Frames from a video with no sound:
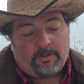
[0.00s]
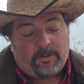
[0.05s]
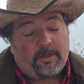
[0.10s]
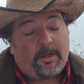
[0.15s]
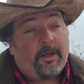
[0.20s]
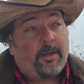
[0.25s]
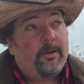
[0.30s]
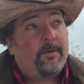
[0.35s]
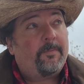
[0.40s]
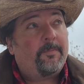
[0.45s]

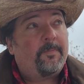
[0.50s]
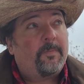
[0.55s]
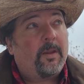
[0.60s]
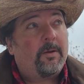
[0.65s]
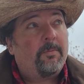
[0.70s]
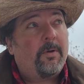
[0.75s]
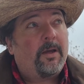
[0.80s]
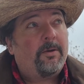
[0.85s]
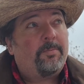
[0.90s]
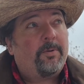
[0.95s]
and
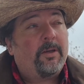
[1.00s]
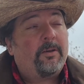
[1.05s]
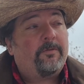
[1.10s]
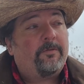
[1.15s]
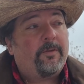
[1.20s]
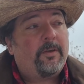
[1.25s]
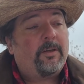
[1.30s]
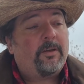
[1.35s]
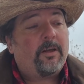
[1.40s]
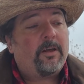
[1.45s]
my pig
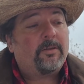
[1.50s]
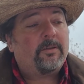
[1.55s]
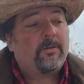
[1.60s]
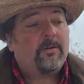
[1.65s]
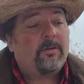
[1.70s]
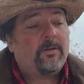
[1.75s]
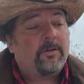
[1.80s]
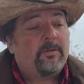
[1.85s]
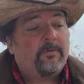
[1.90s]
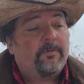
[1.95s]
feed has
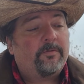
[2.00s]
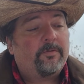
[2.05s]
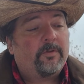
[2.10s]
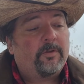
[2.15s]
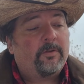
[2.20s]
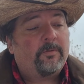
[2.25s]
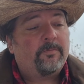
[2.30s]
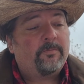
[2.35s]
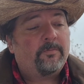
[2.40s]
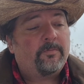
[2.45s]
gone
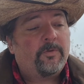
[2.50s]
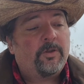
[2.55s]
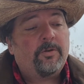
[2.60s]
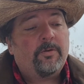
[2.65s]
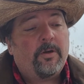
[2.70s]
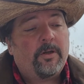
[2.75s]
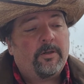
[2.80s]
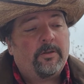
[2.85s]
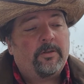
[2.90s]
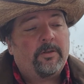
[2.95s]
from
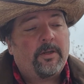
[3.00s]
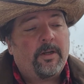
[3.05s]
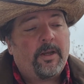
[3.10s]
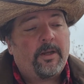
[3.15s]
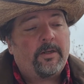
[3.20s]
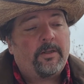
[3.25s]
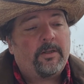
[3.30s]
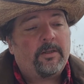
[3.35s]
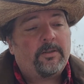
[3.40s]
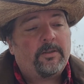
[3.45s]

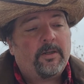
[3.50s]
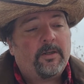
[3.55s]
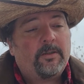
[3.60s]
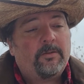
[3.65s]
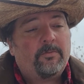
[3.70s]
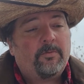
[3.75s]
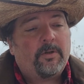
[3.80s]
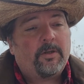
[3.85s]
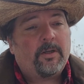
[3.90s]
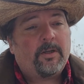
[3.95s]
$280 a
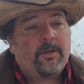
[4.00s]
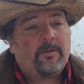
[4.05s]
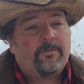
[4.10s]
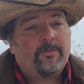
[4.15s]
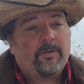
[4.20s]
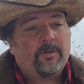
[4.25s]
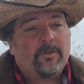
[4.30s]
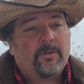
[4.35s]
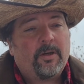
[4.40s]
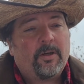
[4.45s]
ton when I
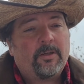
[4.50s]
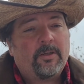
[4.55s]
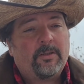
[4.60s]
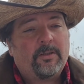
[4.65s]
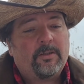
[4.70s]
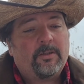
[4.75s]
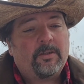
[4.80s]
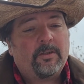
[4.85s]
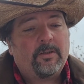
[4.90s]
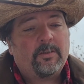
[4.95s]
first got
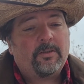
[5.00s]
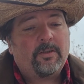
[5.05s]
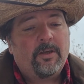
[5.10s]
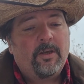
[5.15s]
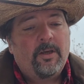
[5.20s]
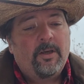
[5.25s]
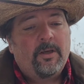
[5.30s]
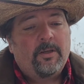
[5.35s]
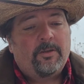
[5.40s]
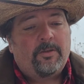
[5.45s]
into this
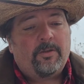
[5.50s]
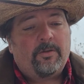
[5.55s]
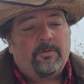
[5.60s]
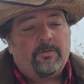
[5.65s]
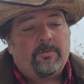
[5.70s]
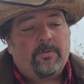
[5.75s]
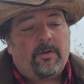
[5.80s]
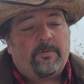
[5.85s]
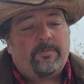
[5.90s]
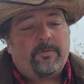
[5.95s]

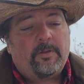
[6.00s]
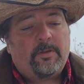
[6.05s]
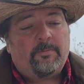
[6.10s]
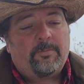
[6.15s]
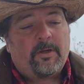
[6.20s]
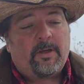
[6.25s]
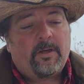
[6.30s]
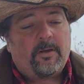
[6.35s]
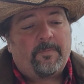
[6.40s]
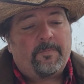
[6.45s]
to roughly
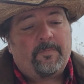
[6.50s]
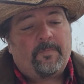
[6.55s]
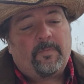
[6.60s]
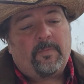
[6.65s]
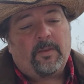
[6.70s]
about